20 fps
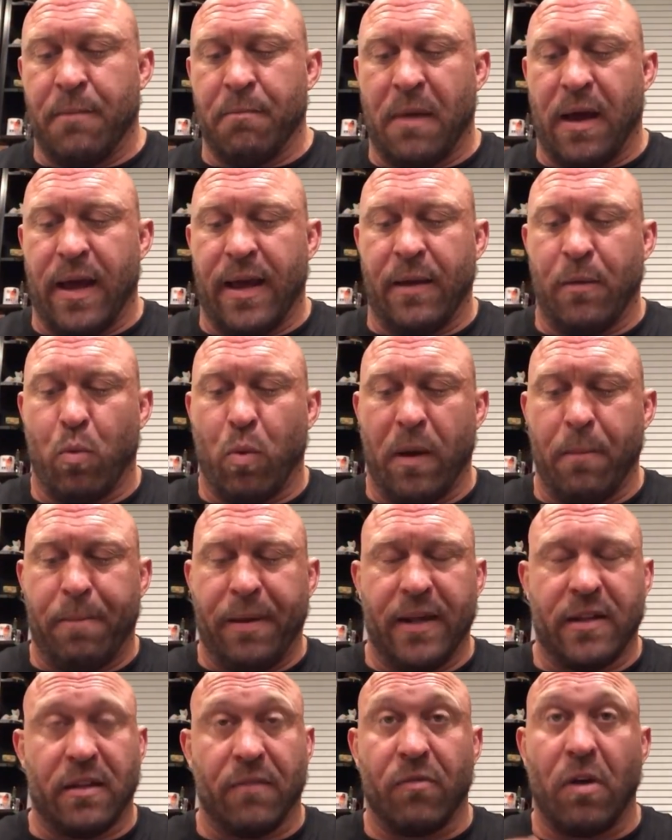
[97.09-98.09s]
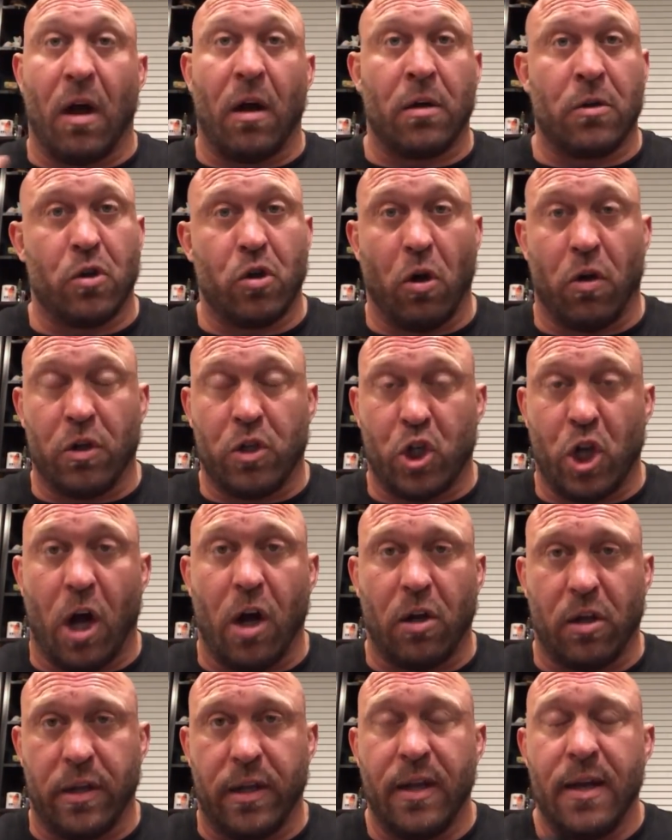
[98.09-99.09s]
my one piece of dark
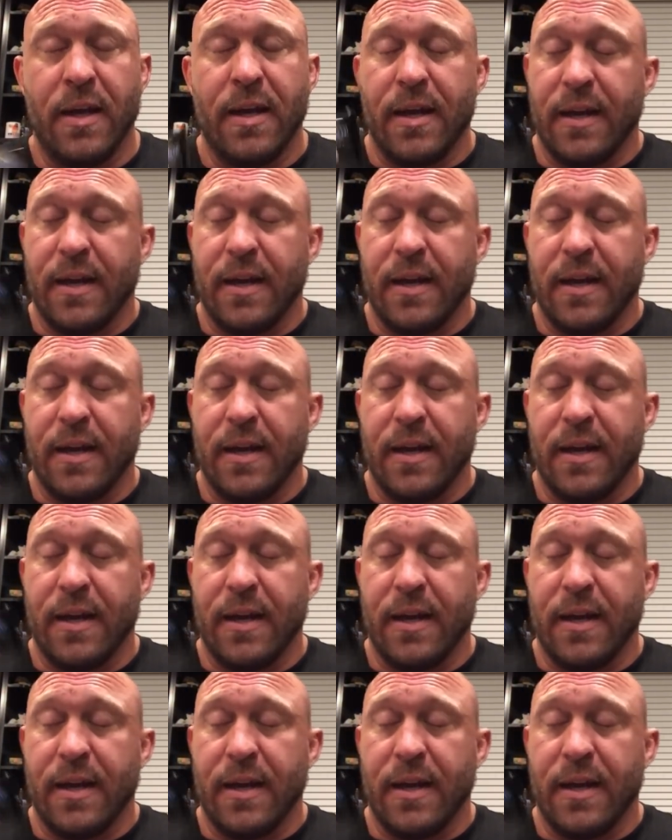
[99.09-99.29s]
chocolate,